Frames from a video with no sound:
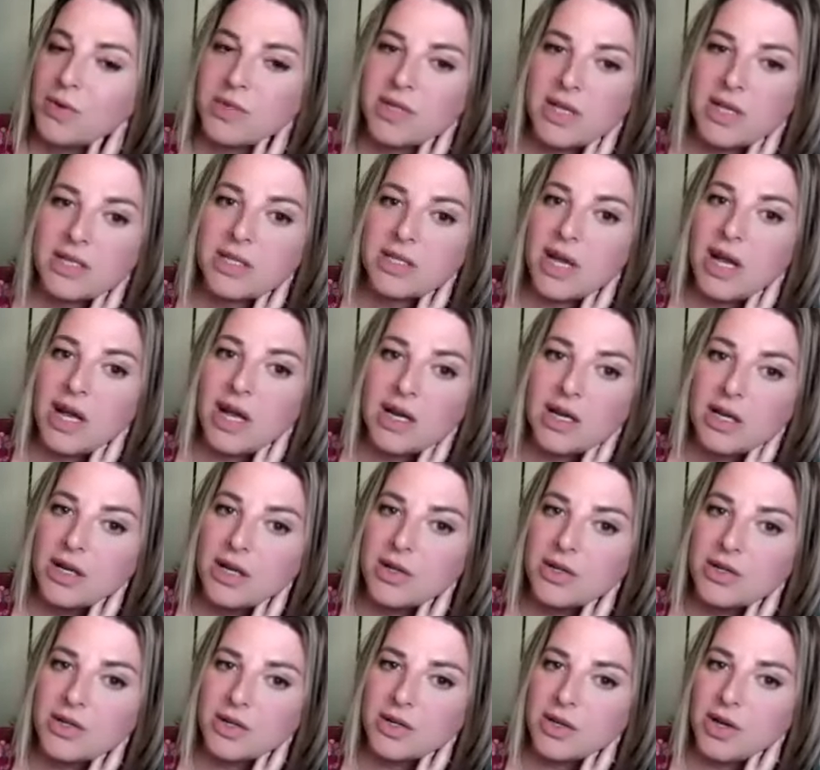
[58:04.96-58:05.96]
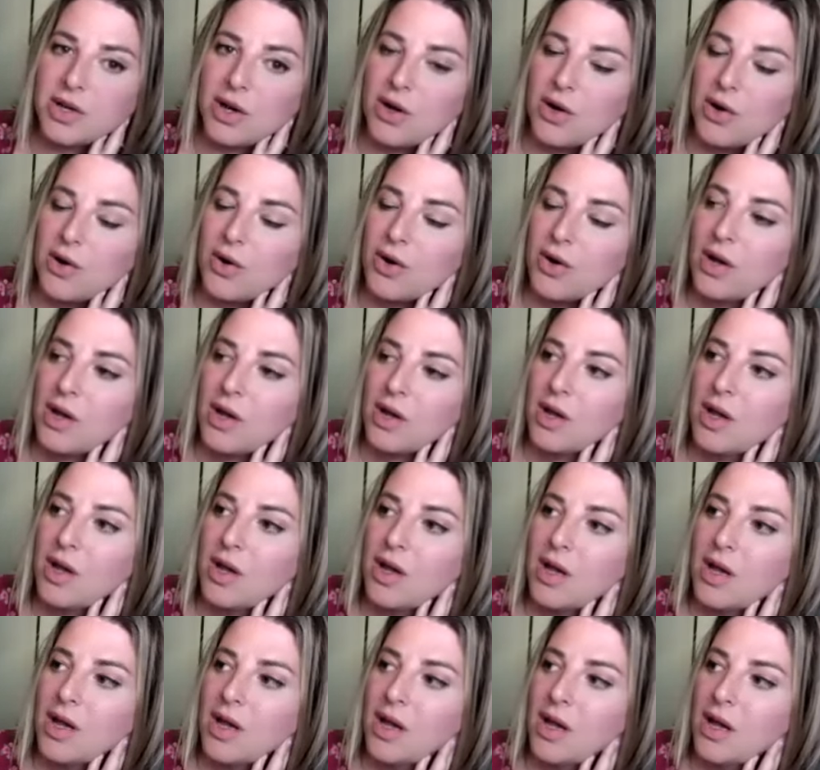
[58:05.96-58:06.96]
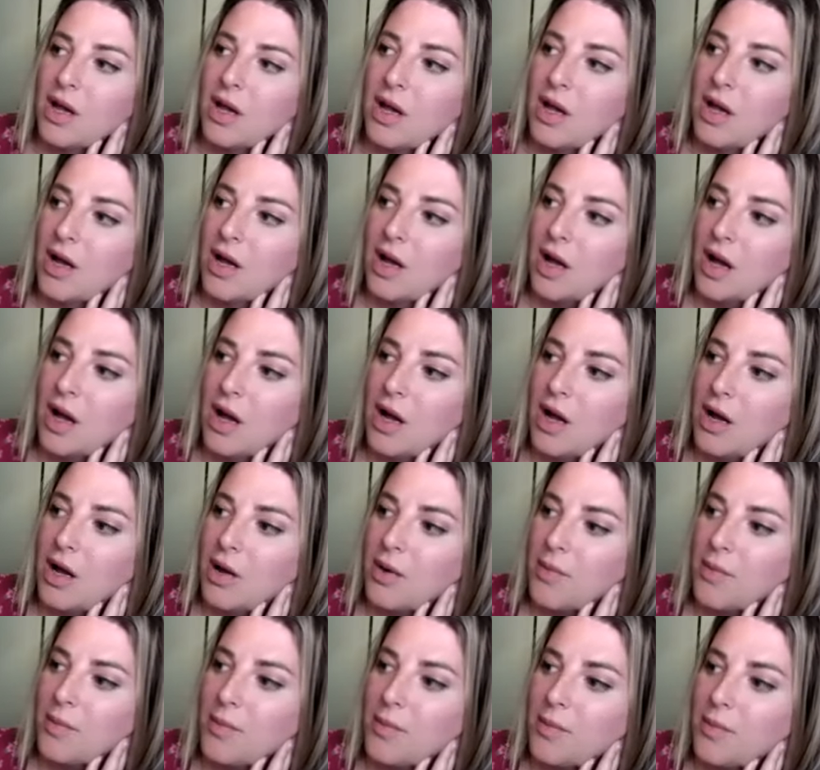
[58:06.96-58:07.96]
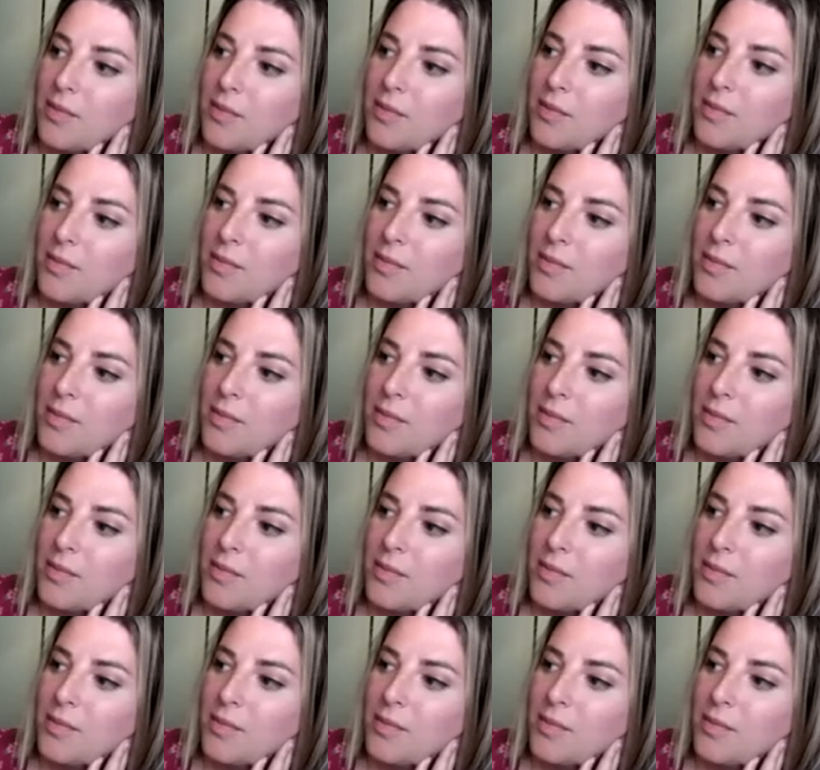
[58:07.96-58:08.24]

it was like 10 years ago um,